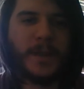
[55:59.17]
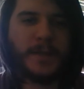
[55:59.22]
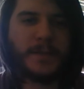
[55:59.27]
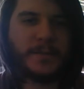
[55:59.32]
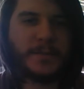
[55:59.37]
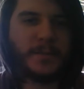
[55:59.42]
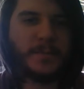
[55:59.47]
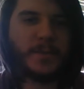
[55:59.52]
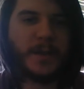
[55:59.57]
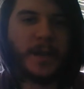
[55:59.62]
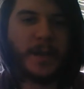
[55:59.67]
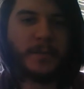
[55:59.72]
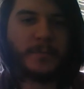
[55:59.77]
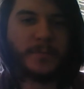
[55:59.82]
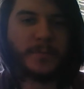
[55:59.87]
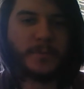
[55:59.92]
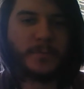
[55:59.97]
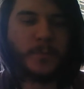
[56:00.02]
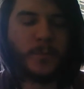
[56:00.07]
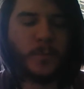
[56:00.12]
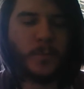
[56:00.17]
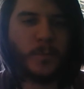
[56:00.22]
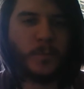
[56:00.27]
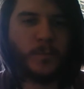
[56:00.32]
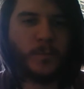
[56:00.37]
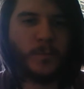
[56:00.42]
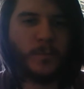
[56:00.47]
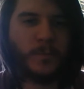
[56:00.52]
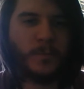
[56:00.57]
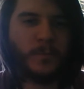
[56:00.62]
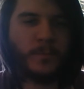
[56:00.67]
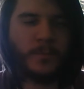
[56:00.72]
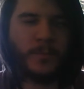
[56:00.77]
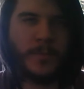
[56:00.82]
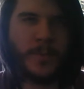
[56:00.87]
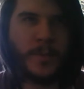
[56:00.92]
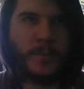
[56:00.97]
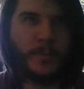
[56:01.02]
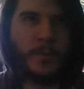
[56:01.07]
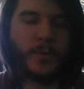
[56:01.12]
And sometimes
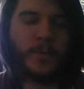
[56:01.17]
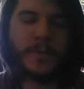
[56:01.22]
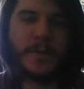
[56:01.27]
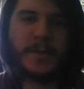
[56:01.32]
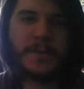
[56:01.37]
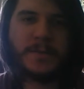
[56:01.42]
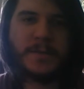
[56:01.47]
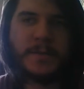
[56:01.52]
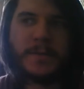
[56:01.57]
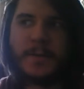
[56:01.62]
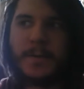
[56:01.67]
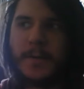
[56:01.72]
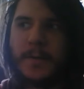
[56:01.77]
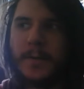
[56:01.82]
the movies.